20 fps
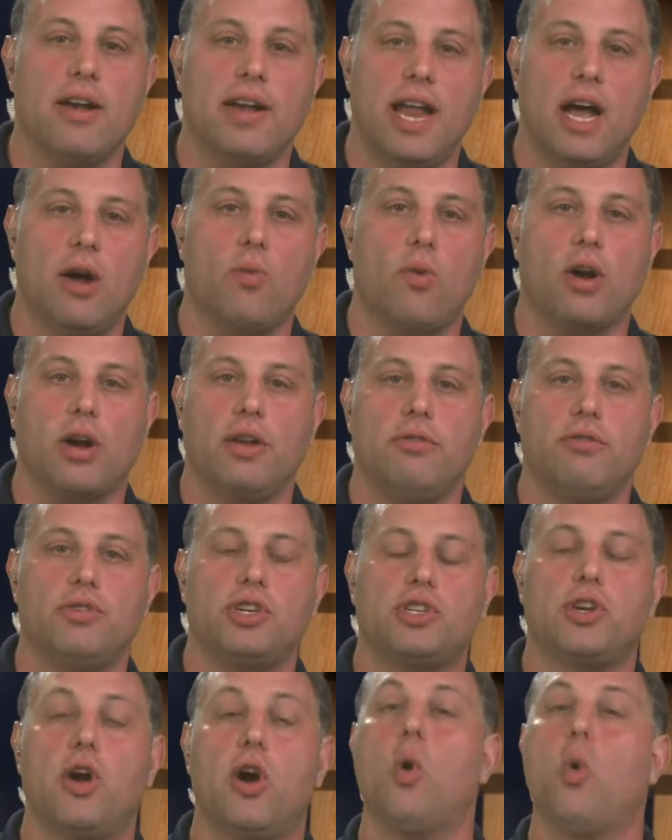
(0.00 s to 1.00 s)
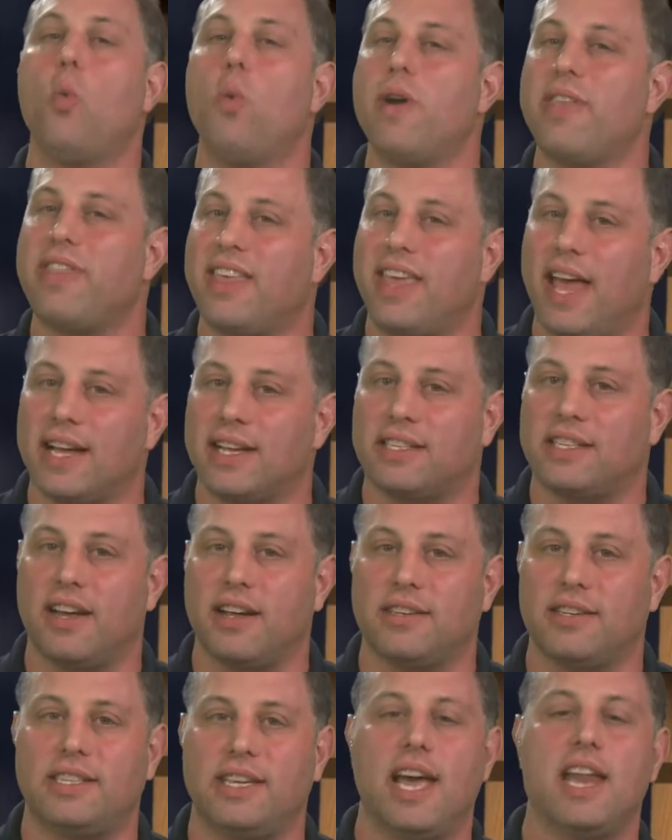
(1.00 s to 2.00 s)
network news show with guests
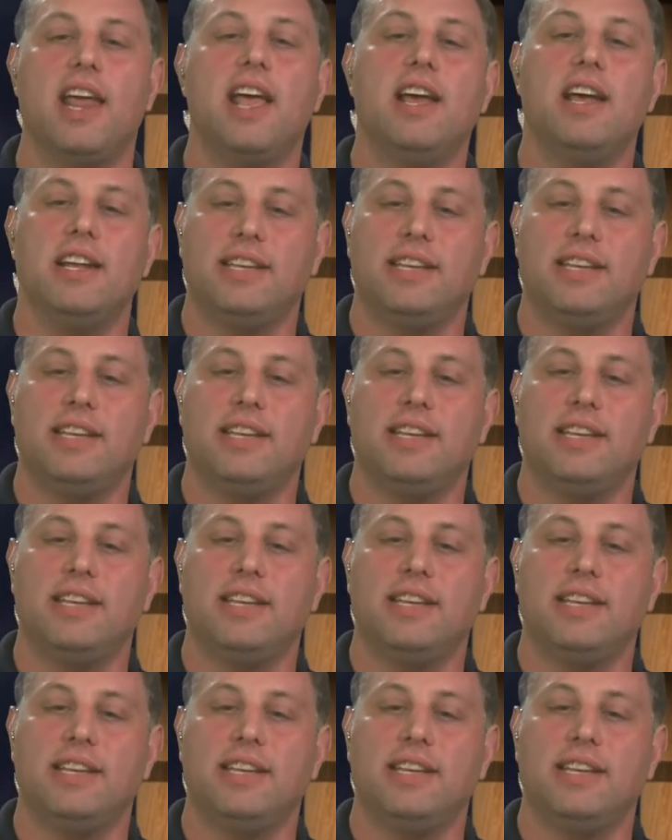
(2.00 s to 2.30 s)
on set,